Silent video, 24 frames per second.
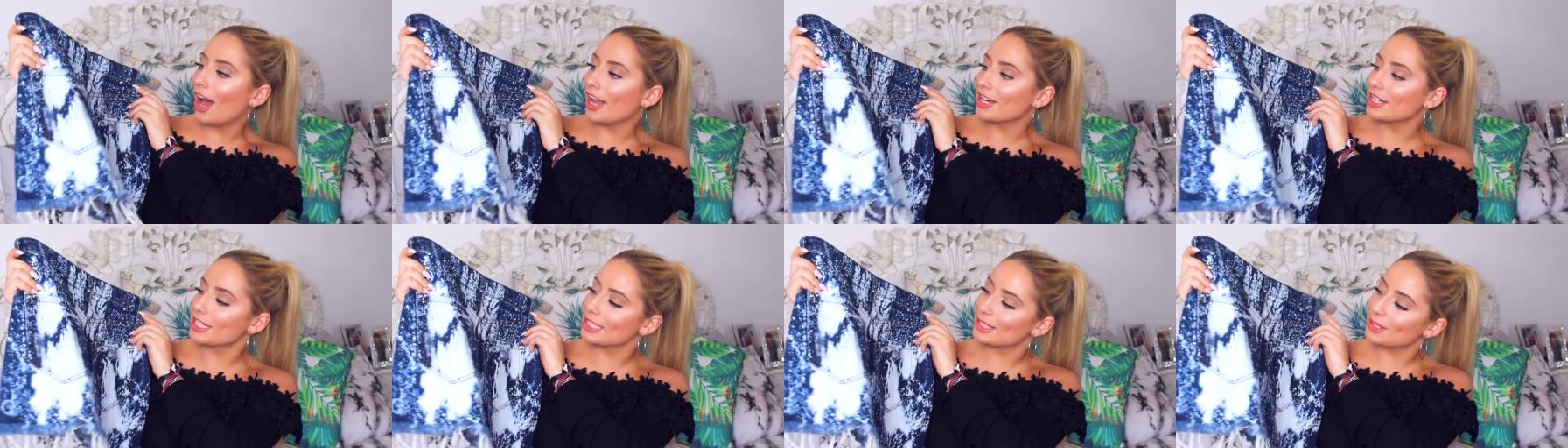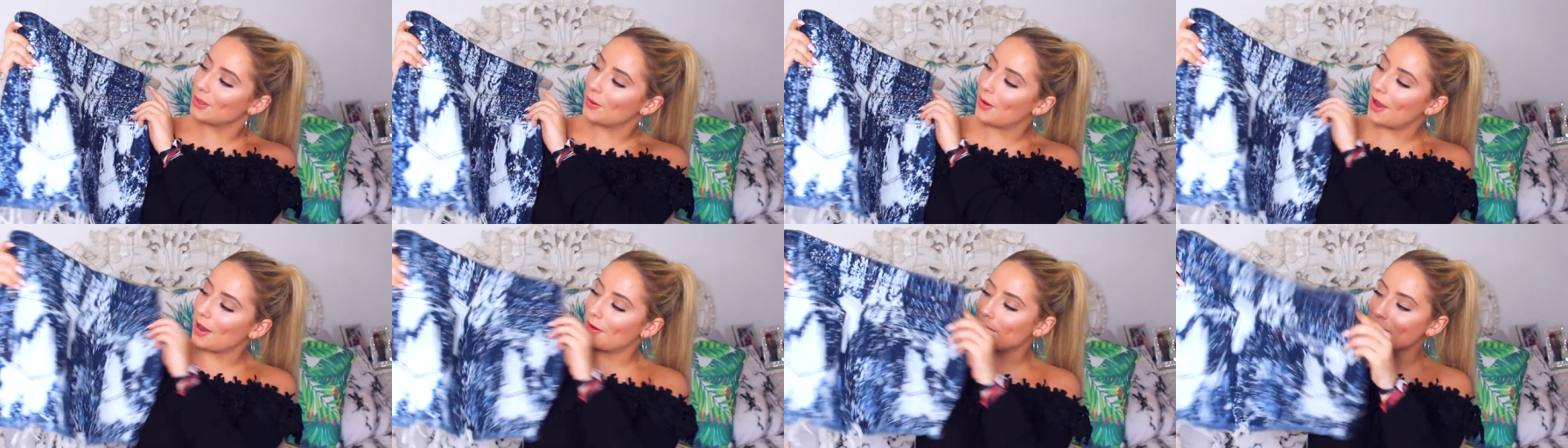I just
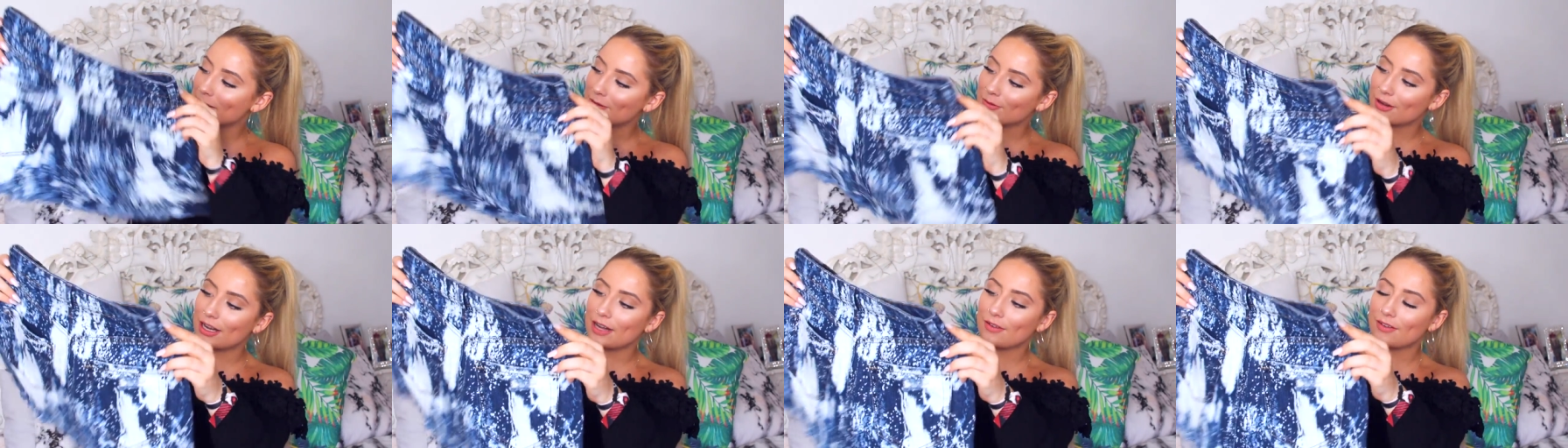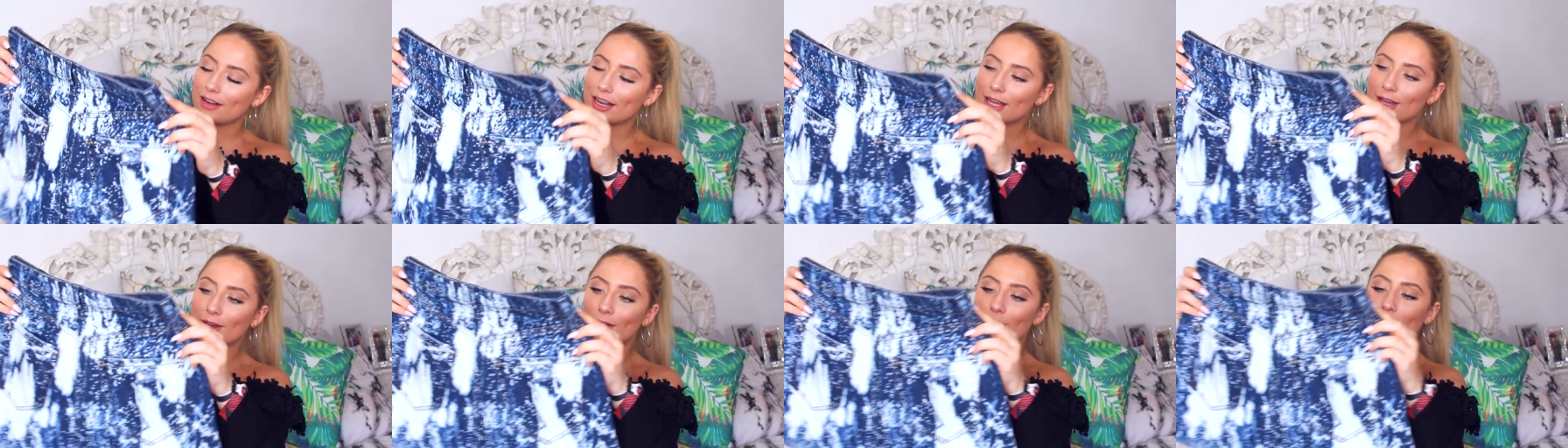thought it was really,
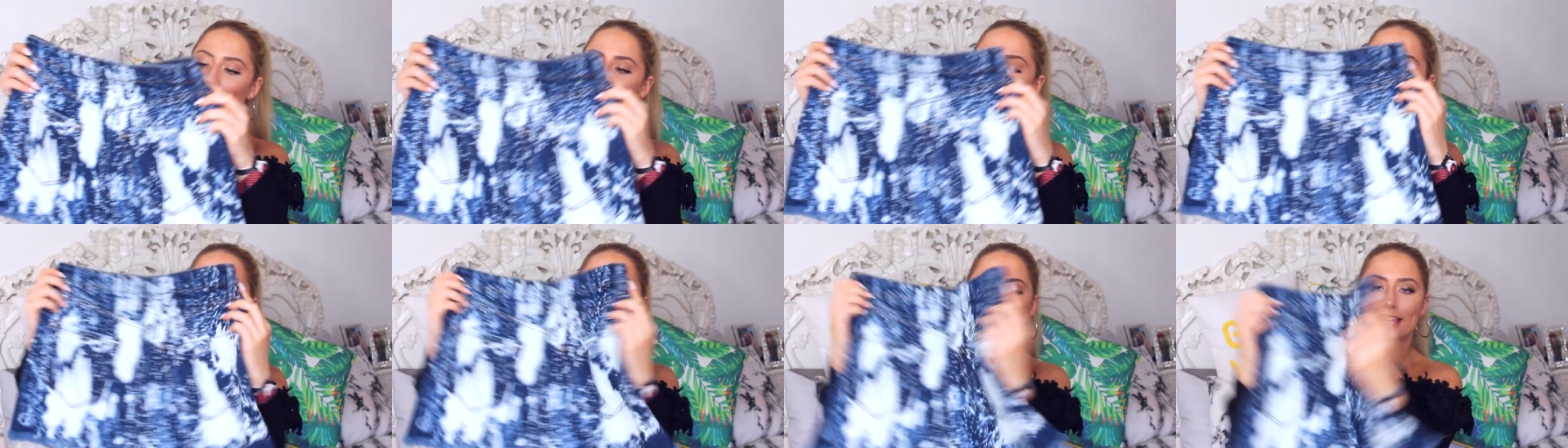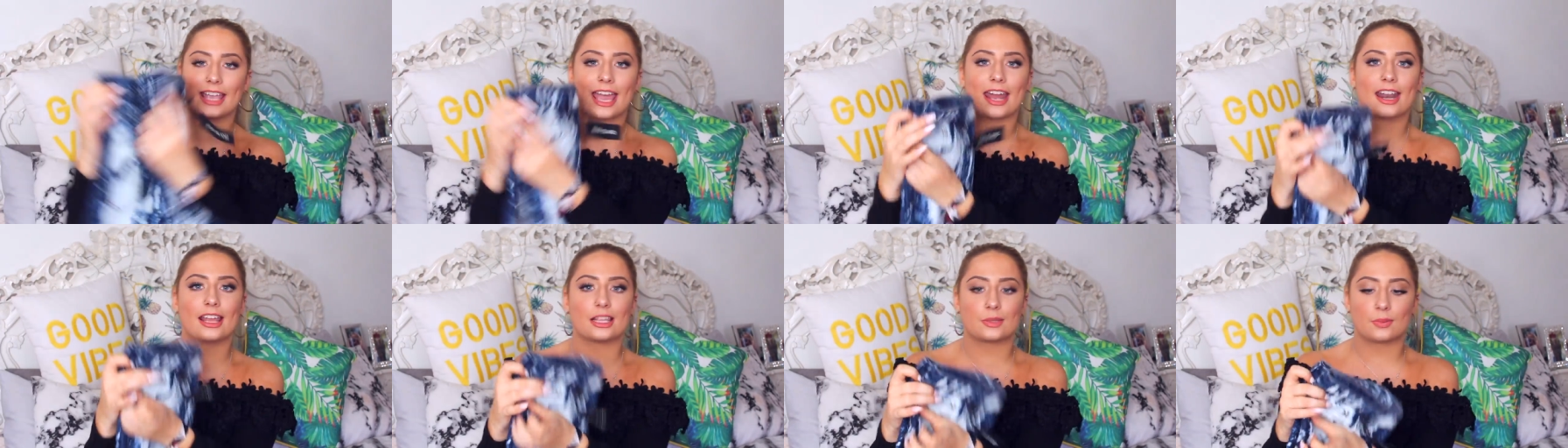really cool. And again,